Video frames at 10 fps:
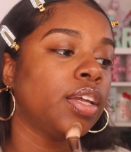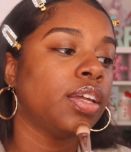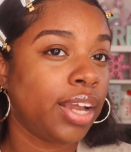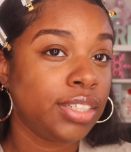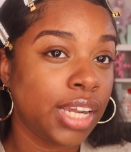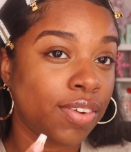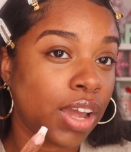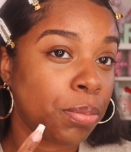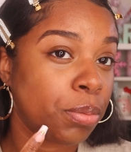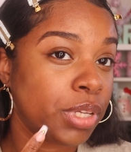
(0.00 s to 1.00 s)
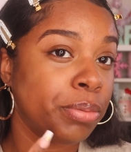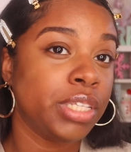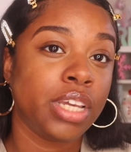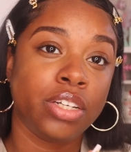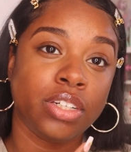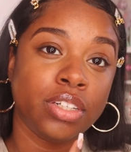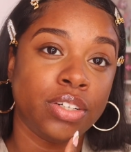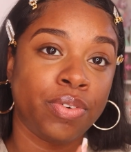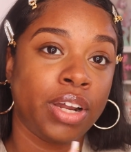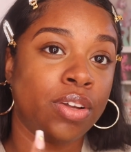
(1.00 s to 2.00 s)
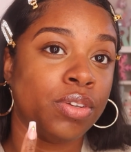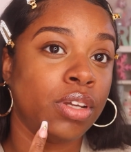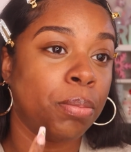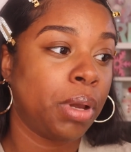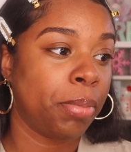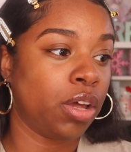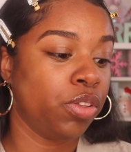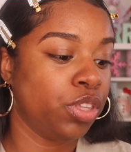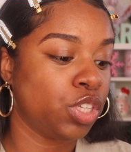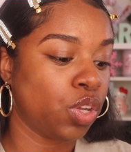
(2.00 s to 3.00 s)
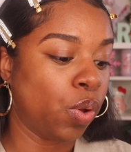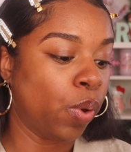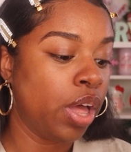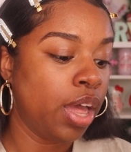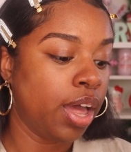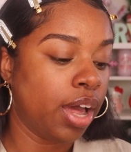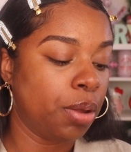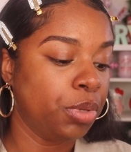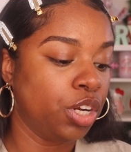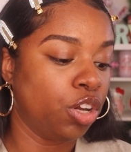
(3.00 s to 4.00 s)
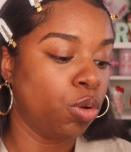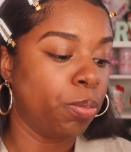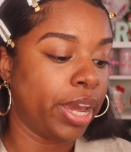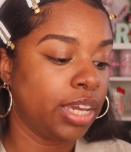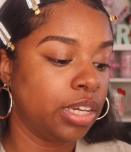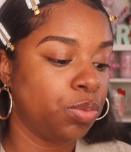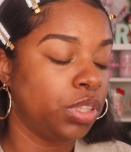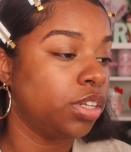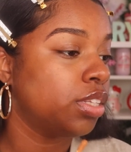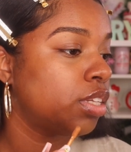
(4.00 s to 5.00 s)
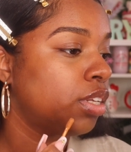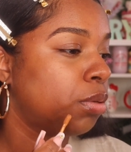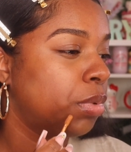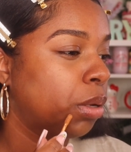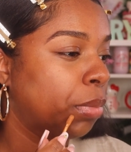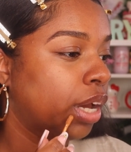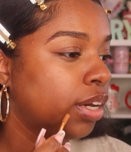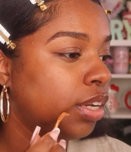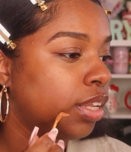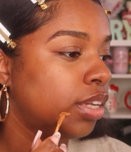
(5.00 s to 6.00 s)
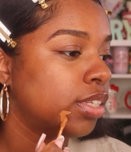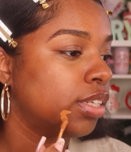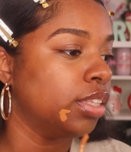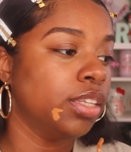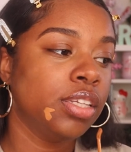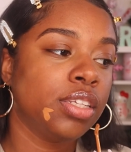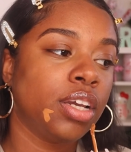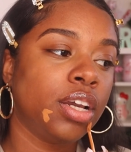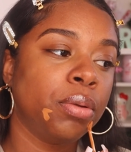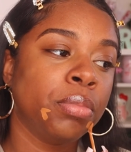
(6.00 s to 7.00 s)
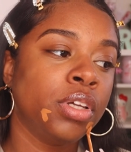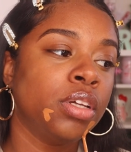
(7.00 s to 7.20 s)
I actually have hyperpigmentation around my mouth, so I'm going to go back in with the concealer, but I'm not going to let it sit this time